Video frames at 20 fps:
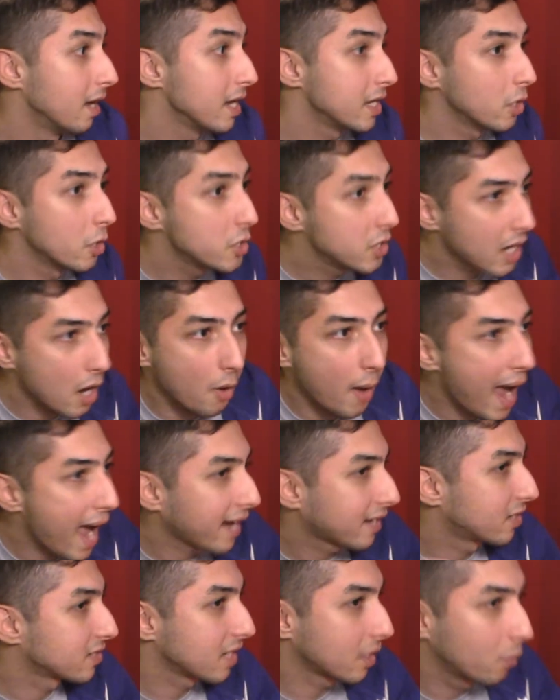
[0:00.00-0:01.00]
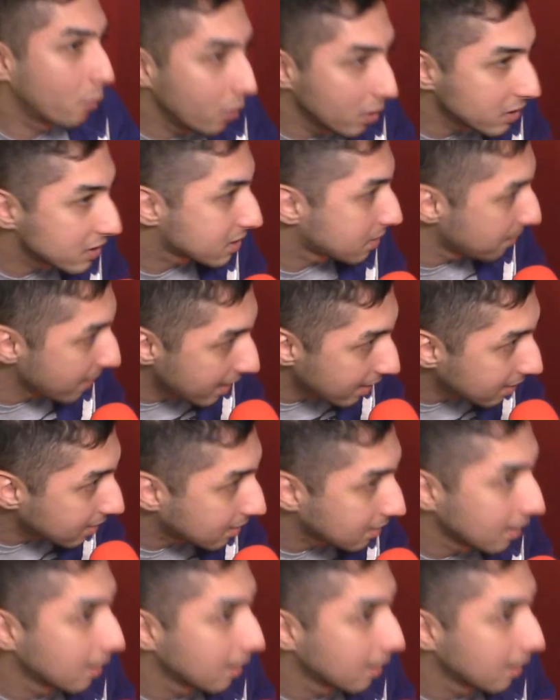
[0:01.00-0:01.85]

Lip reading: You know, you get actors like Will Smith.